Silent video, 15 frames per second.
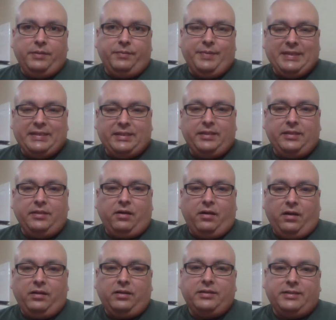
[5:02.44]
busy
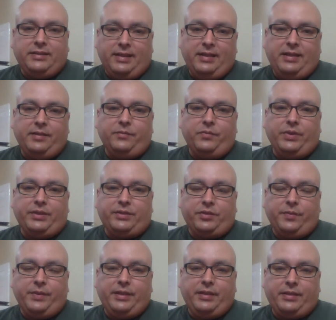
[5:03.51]
all the time with so
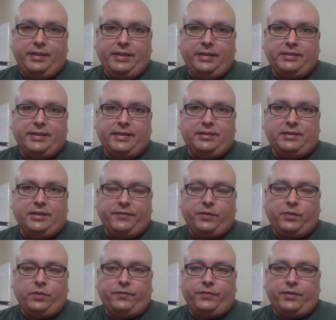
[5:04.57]
many things that it's
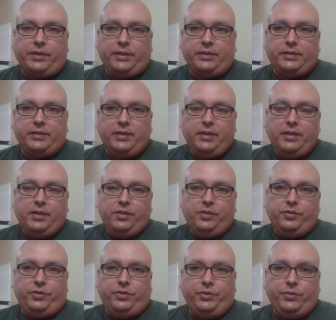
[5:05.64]
difficult for us
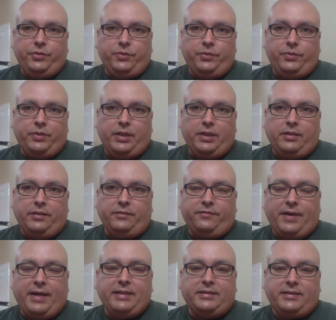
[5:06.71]
to
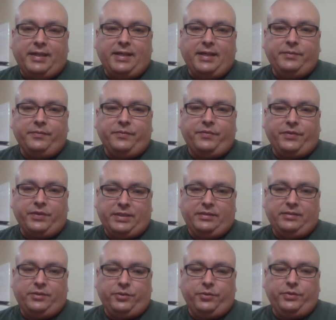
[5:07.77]
find time
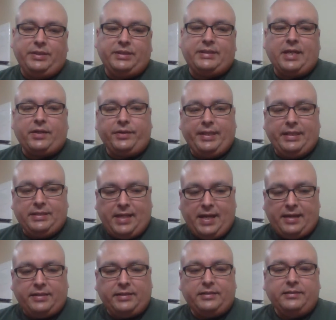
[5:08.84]
to disaggregate
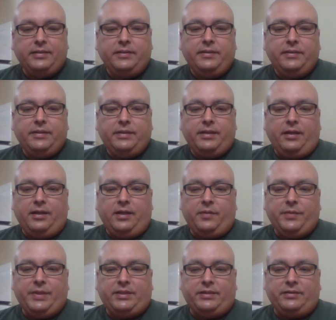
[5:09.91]
data,
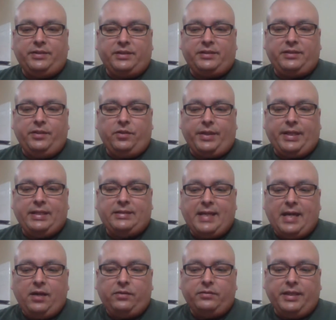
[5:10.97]
and to just get
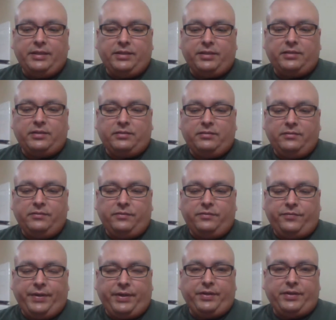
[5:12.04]
down and just
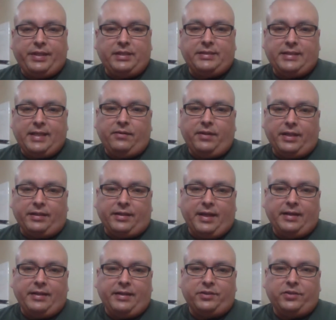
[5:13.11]
figure things out like that.
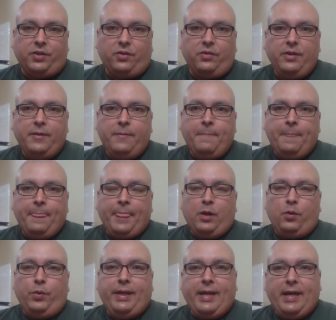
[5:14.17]
And so
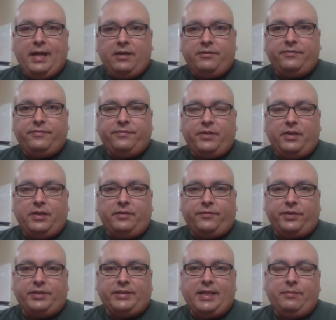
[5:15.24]
we have, for
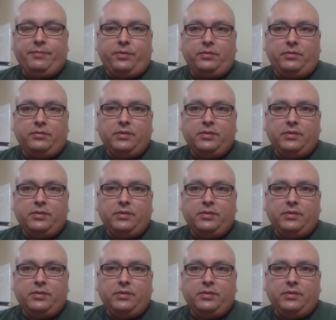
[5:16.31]
example,